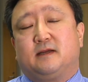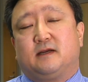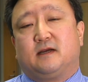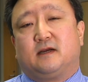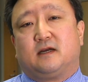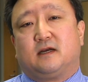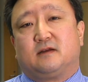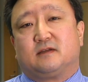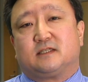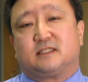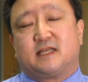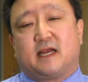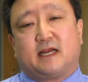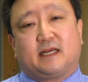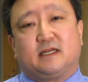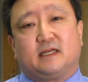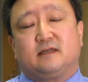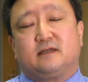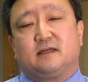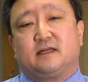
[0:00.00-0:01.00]
Uh,
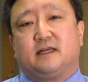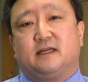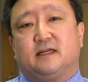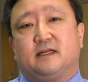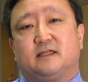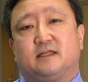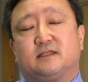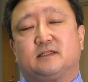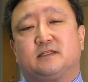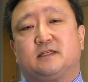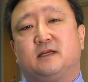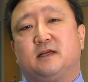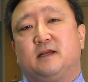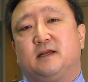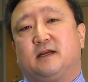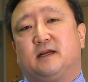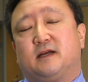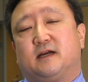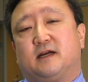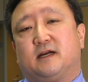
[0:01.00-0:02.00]
second is
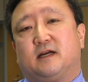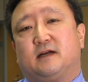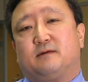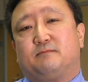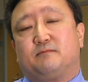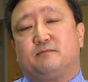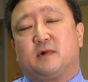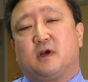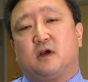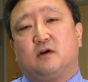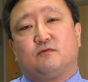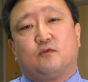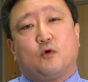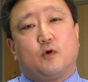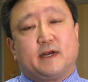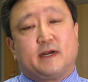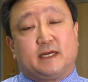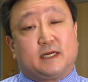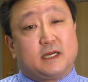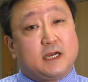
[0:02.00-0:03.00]
uh,
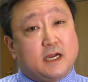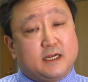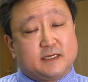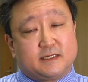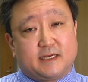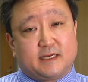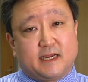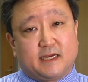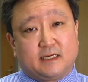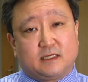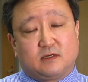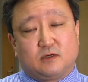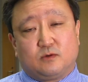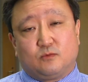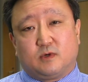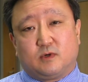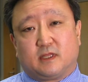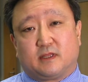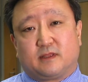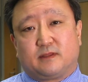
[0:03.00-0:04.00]
avoiding contact
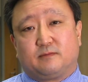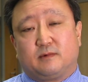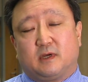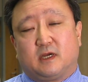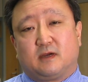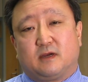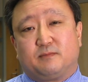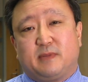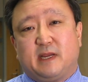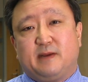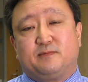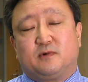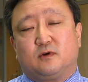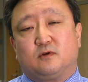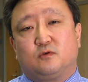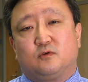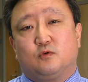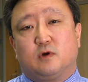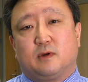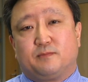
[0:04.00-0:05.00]
with uh,
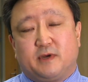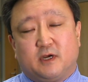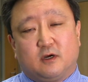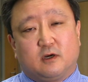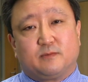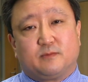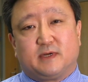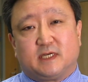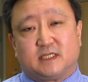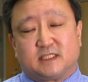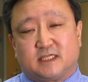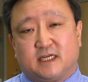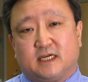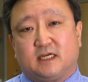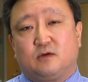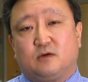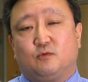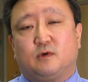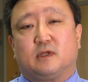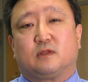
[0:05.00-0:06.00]
people who appear to be
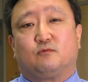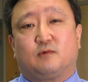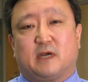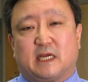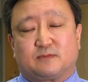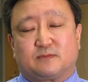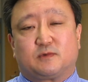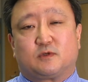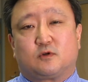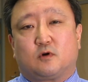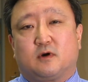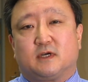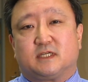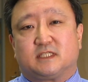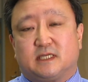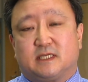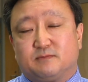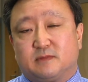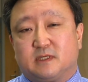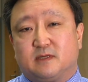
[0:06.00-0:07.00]
sick with respiratory
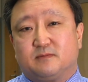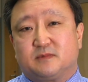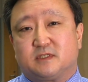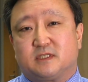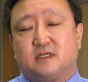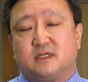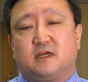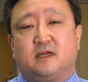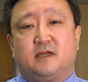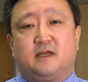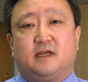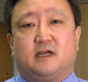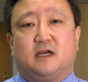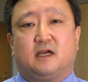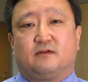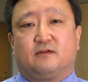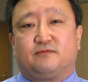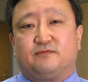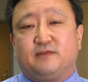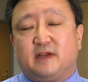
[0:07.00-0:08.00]
symptoms,
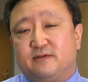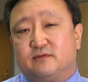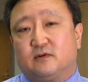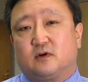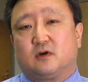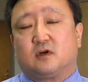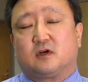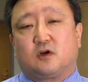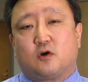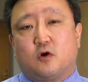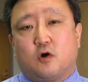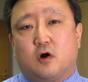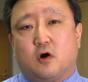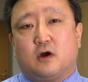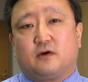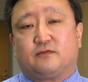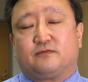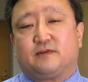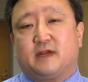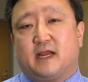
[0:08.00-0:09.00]
fever,
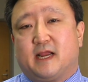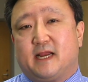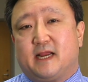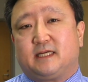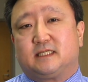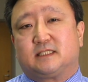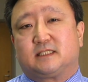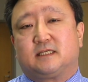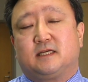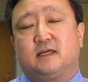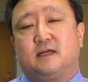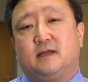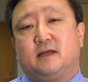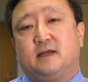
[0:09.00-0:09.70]
cough, aches.